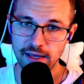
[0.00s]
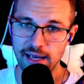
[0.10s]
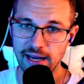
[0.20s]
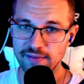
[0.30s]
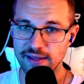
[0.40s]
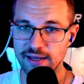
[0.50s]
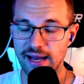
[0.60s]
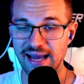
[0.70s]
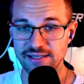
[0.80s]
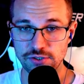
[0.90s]
And then
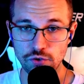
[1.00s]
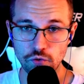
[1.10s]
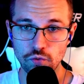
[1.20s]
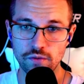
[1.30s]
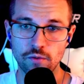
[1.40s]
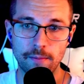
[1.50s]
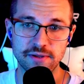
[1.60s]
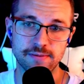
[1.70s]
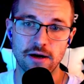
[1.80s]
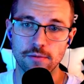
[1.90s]
at 2, the
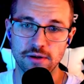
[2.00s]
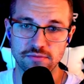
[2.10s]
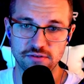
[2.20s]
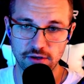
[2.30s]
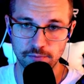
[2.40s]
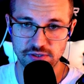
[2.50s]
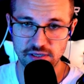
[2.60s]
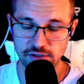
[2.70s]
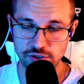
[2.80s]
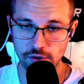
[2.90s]
weapon's power becomes
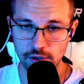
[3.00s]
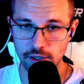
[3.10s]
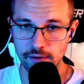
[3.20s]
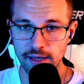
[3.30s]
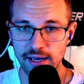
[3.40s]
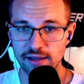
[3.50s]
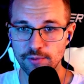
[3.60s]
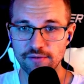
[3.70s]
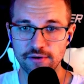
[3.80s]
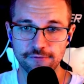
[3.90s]
50% stronger. And then we
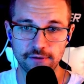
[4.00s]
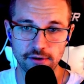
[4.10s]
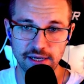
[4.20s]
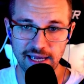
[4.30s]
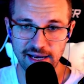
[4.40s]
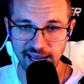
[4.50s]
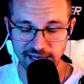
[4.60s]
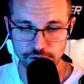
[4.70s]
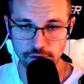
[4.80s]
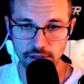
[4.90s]
have Nefiri and
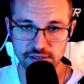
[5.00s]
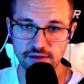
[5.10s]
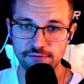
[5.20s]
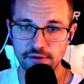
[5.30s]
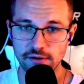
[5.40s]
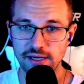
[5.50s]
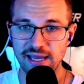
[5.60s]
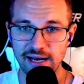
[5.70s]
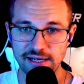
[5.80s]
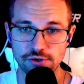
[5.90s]
Aatrox. Nefiri
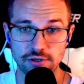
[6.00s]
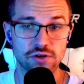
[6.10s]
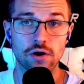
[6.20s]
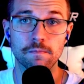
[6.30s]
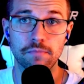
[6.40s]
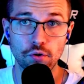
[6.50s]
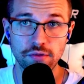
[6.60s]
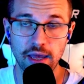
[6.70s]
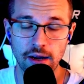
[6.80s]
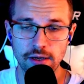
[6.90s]
and Aatrox are both
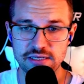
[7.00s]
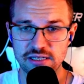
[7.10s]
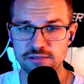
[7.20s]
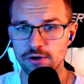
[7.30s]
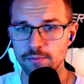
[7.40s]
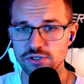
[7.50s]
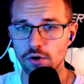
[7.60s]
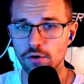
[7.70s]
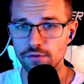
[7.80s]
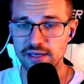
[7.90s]
carries. That's pretty much
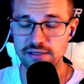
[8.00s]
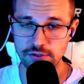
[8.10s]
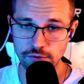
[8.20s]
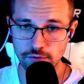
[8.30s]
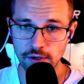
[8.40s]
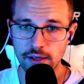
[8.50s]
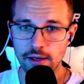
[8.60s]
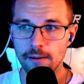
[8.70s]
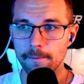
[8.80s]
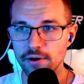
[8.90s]
all they do.
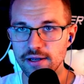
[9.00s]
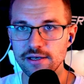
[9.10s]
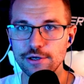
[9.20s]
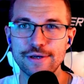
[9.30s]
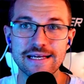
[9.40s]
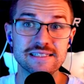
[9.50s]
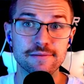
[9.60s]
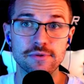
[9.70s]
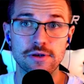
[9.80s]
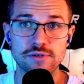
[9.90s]
But you get
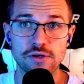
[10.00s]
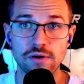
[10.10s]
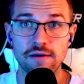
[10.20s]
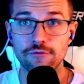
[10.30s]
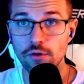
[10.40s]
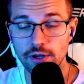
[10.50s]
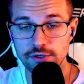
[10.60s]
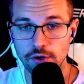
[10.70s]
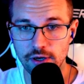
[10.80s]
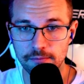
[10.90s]
some utility from their
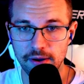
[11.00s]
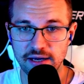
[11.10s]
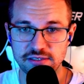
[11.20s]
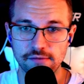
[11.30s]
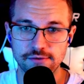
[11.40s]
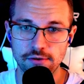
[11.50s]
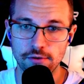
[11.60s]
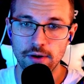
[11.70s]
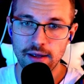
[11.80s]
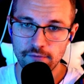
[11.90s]
Darkin passive. So
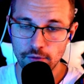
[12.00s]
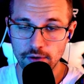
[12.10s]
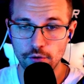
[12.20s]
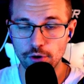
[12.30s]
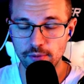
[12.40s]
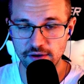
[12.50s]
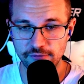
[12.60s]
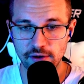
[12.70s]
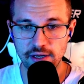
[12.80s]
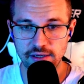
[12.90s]
if you want to know more about
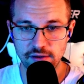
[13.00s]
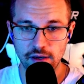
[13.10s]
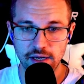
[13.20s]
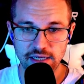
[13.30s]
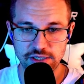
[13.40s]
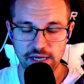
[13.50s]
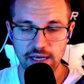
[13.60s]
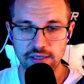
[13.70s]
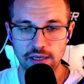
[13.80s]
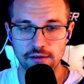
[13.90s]
Nefiri, again, check
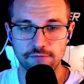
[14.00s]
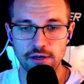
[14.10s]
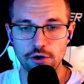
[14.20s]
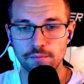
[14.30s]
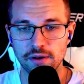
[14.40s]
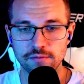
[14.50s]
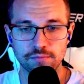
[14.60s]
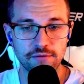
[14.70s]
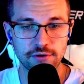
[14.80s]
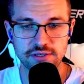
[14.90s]
out the other video. But I'll
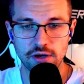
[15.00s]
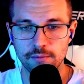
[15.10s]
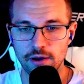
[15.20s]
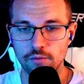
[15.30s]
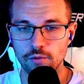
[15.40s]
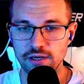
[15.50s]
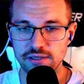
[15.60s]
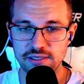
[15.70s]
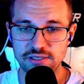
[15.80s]
briefly talk about what it does.